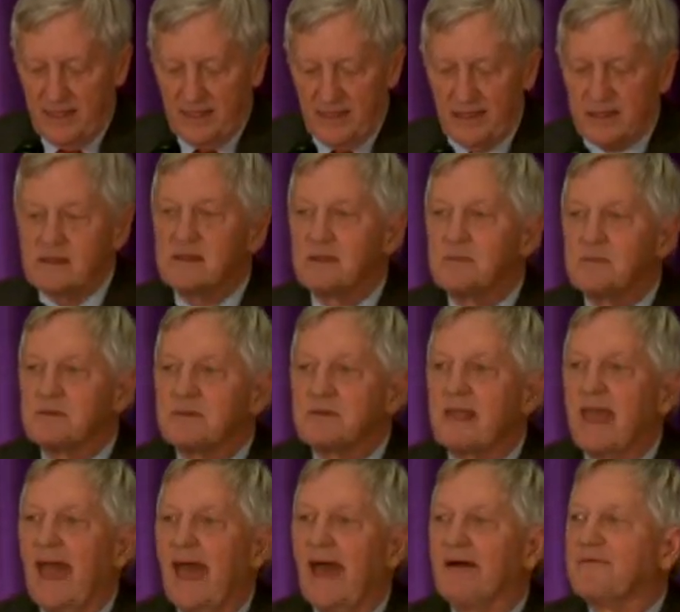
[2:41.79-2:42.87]
There's some
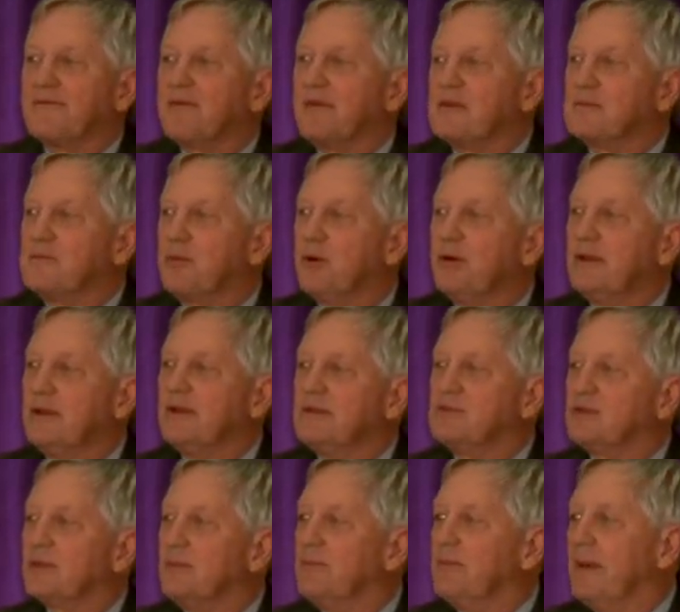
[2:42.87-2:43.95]
staff that's put in
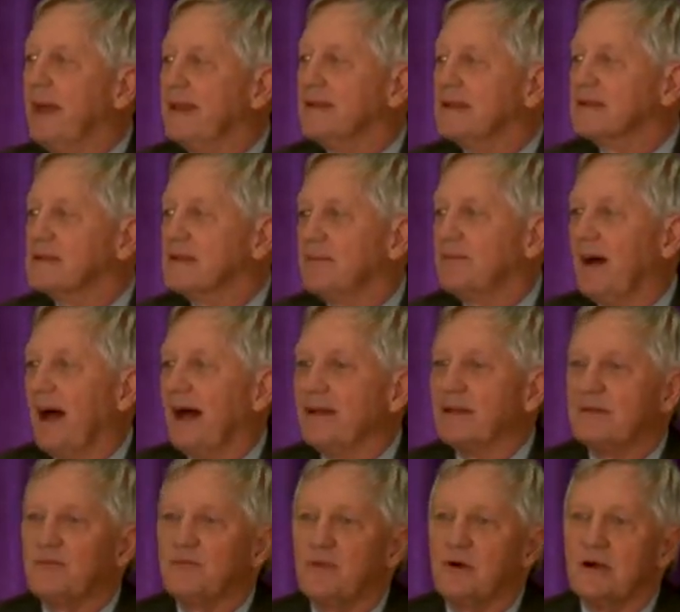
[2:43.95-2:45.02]
tremendous
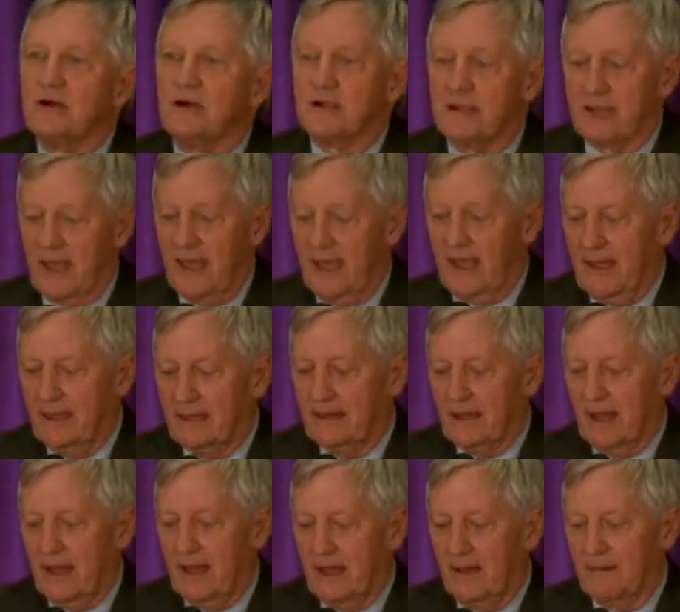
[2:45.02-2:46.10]
amount of work,
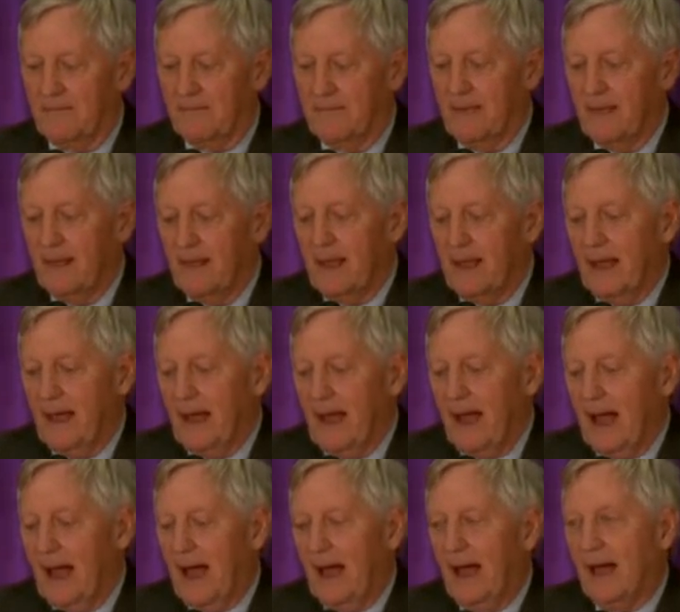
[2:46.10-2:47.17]
and um,
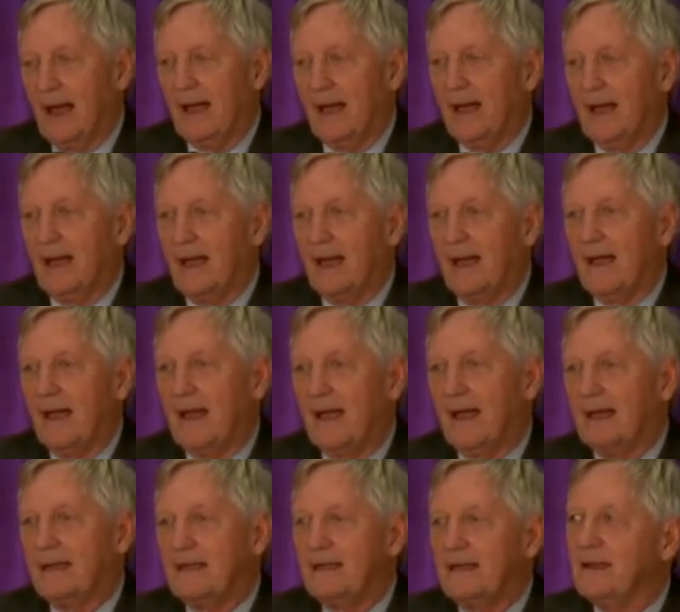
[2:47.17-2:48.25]
uh,
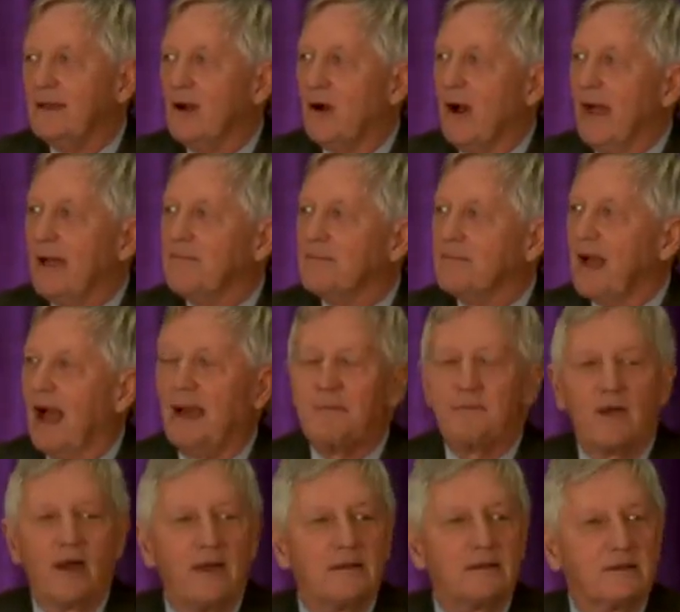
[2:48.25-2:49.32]
you know, I'm,
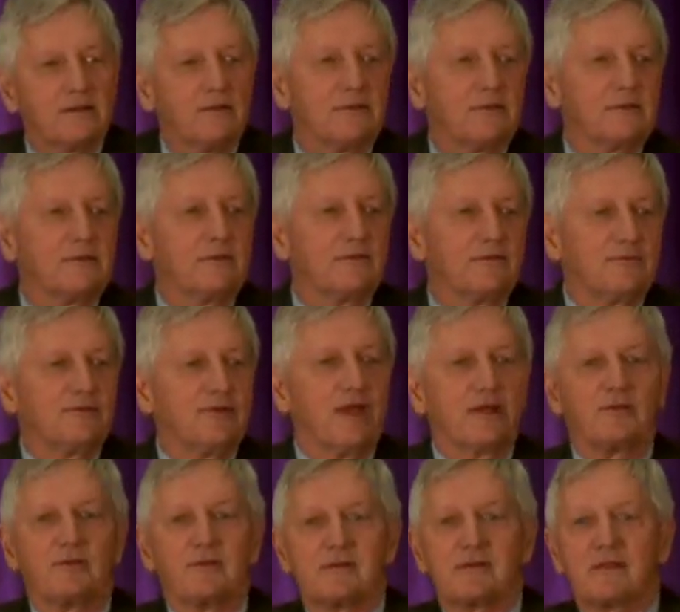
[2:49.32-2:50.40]
I'm going to
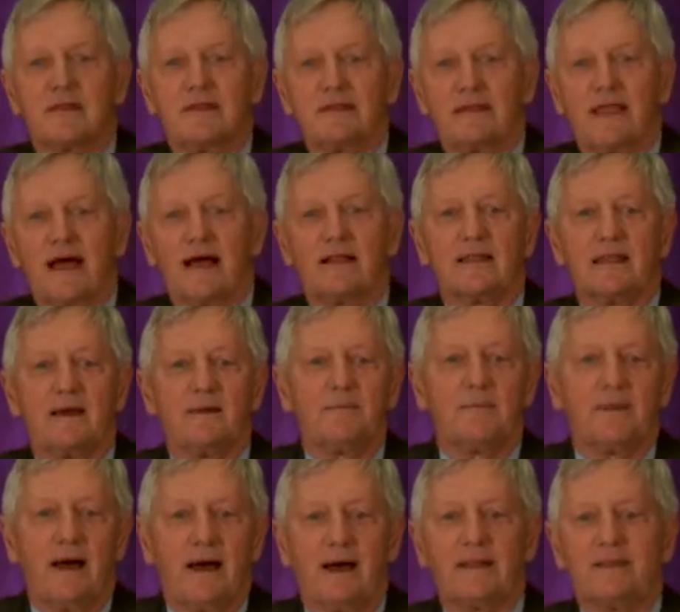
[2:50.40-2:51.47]
generously tell
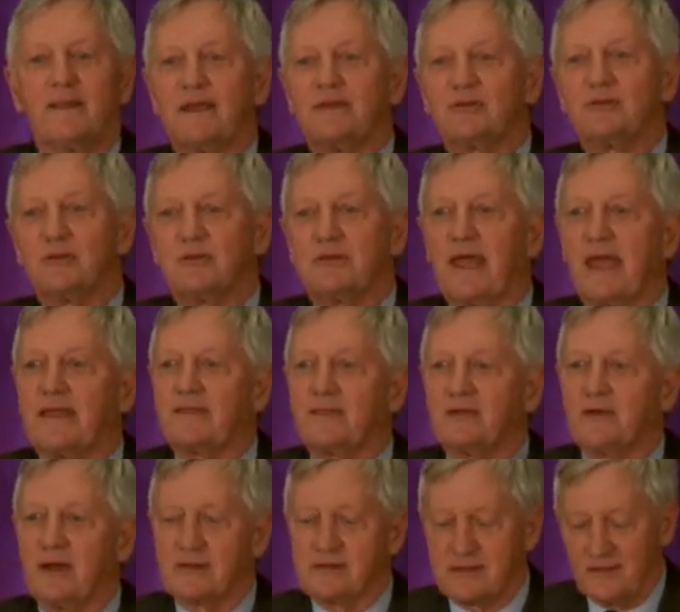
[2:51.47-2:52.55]
them uh, they should take the
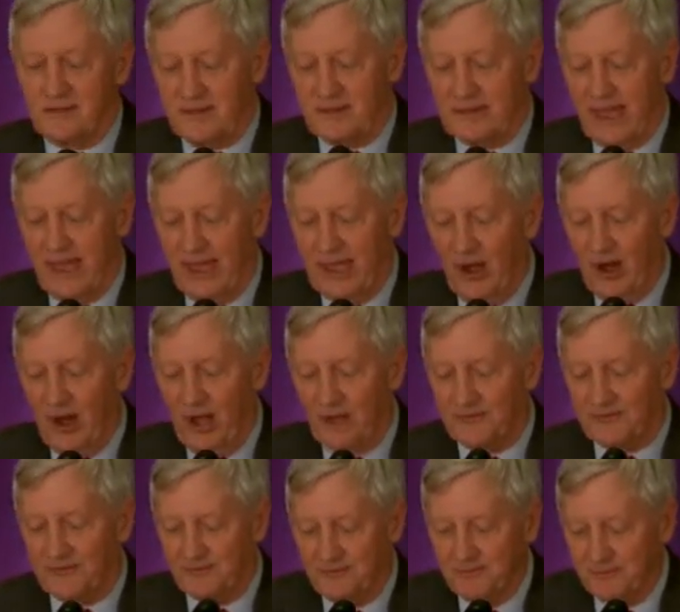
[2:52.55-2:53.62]
rest of the day
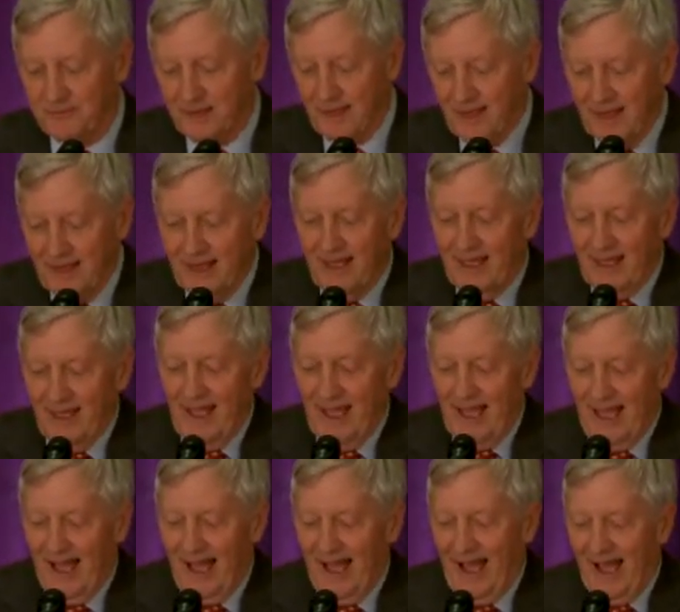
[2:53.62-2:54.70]
off.
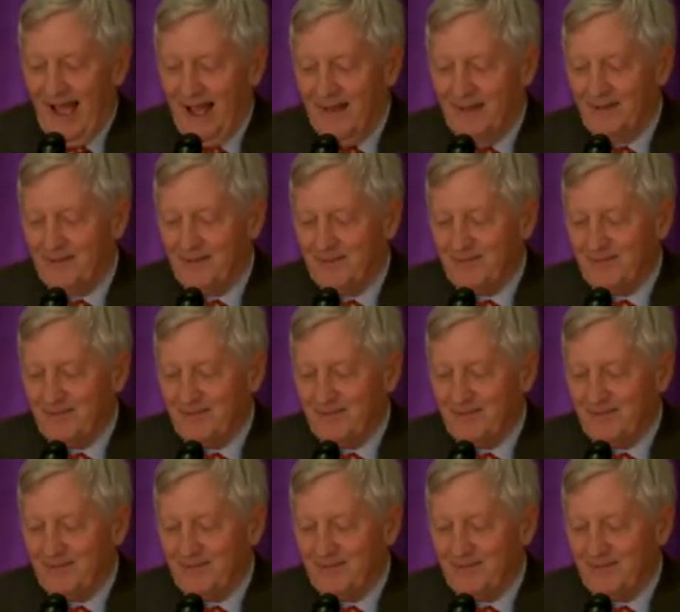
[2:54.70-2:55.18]
Uh,